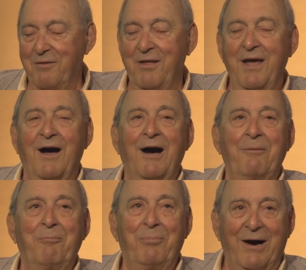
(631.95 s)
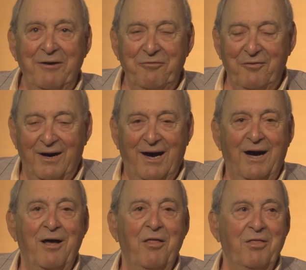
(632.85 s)
They are by
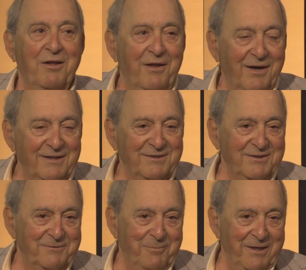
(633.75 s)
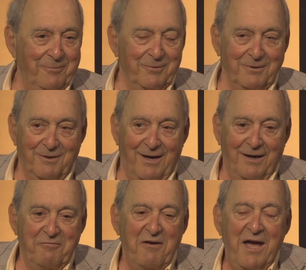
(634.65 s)
far the nicest people
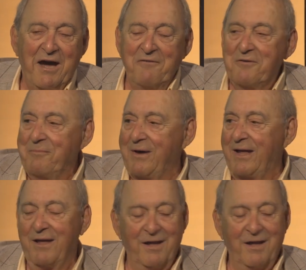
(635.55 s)
I've ever met,